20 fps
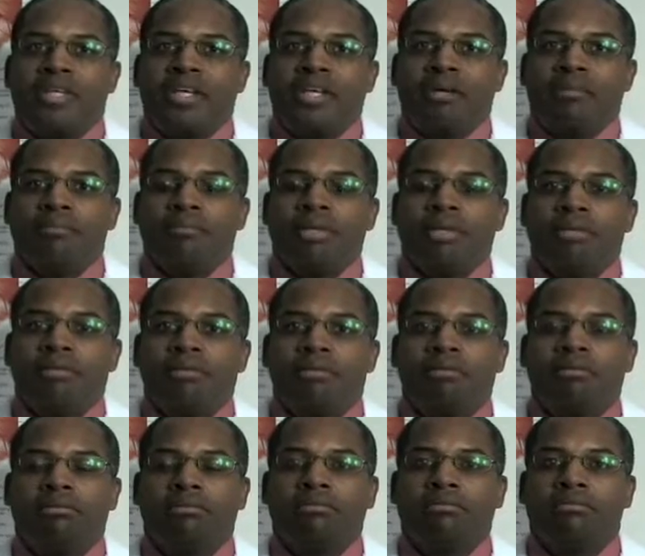them
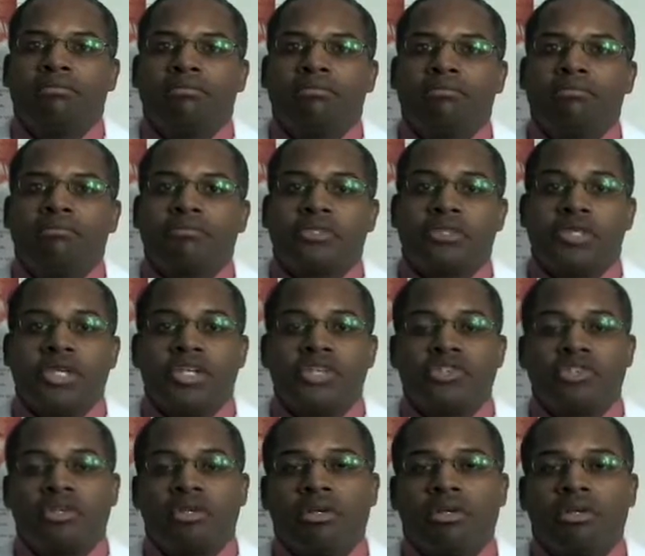
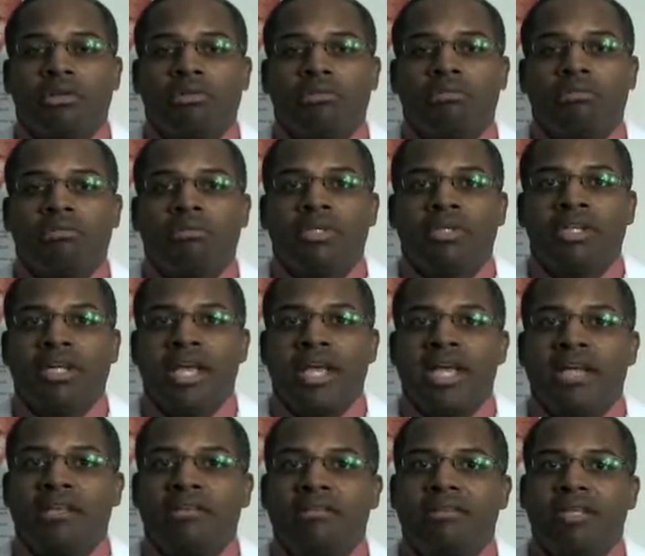traditional
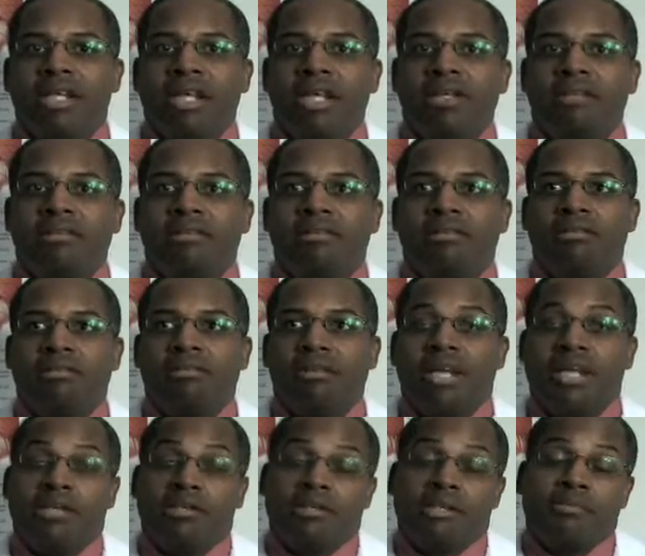and, and,
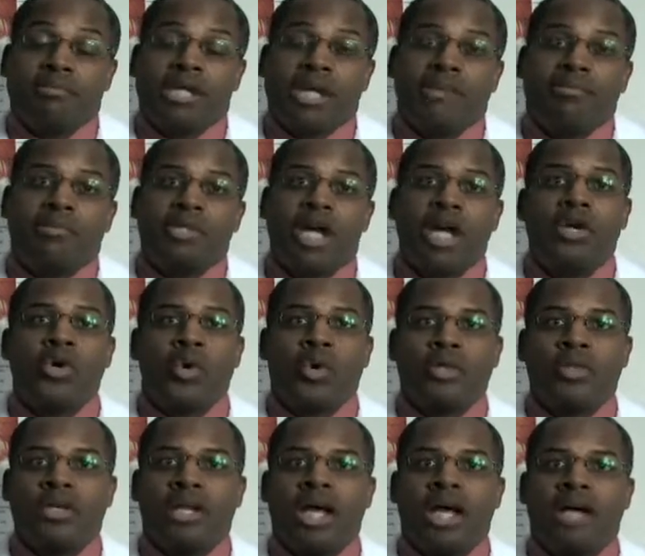and sometimes
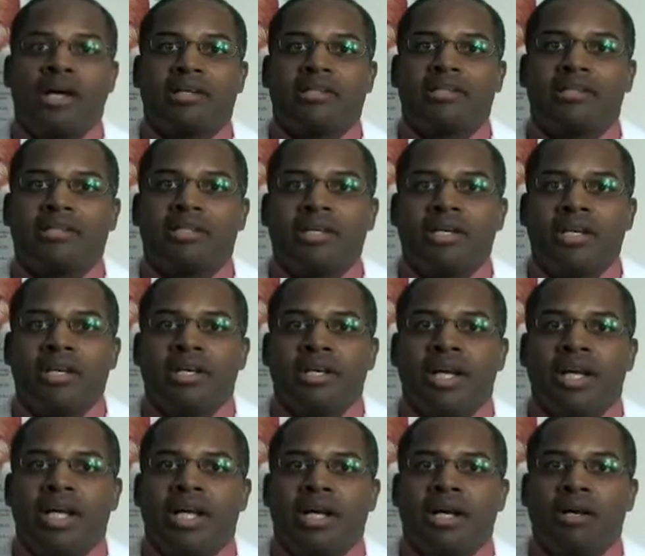unorthodox
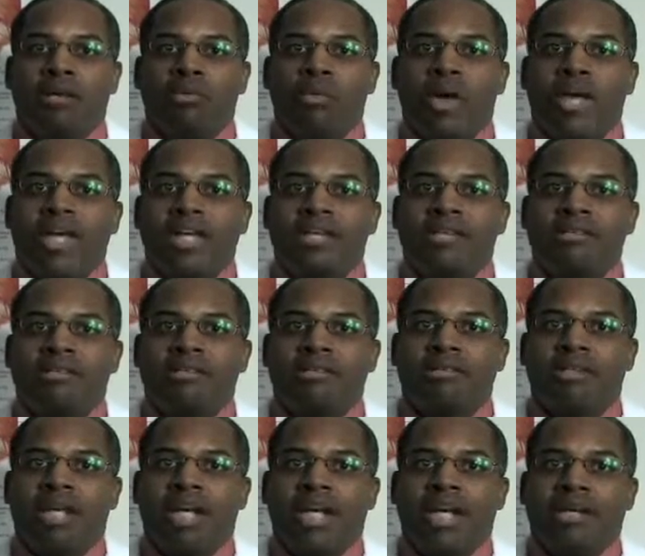uh,
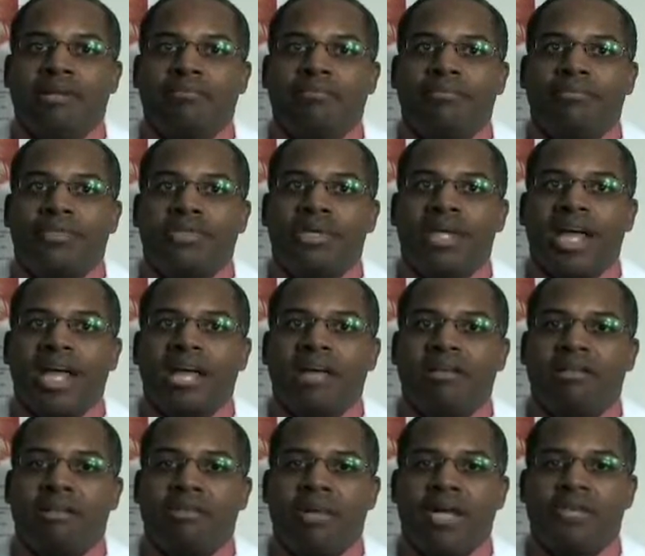ways um, to
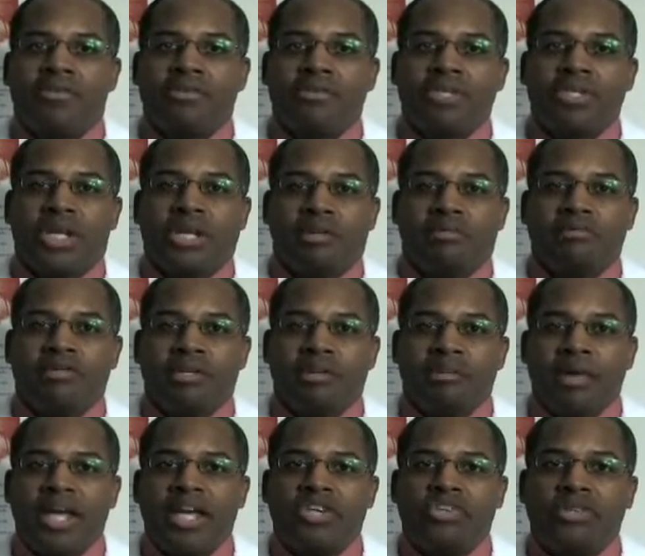get the best result for the
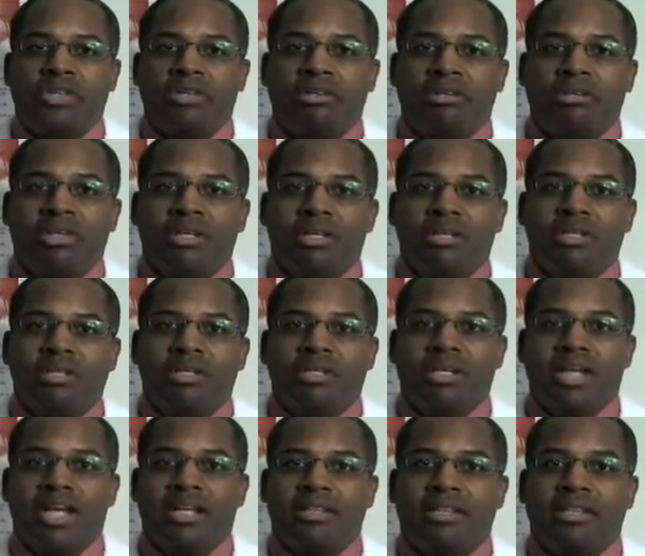patient and to
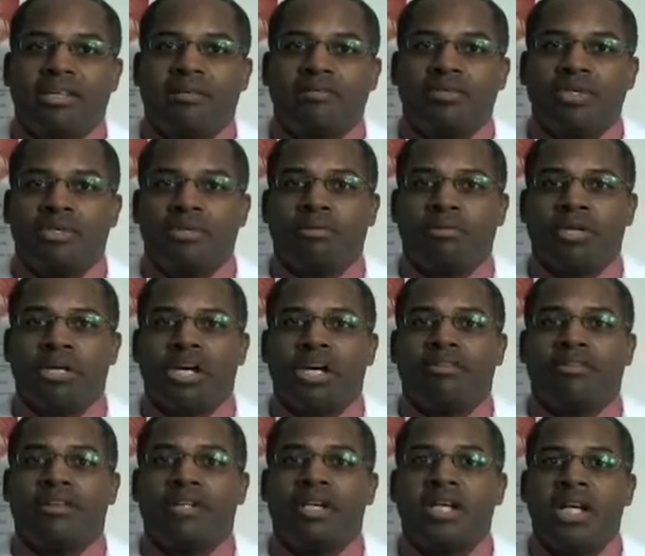get them to
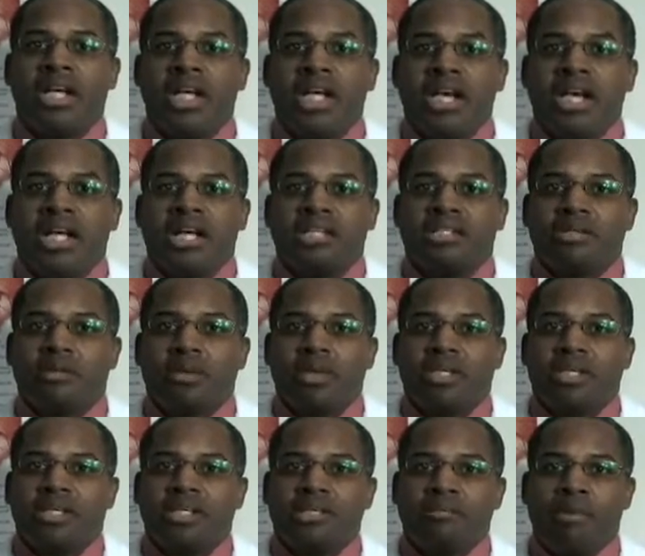recover as
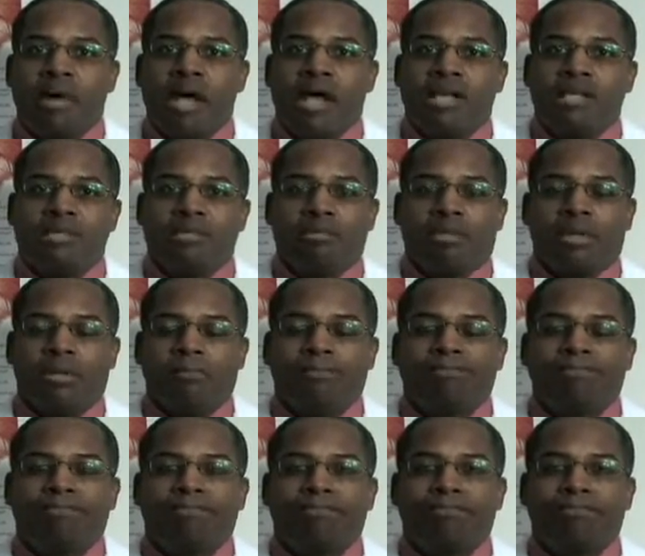quickly as possible.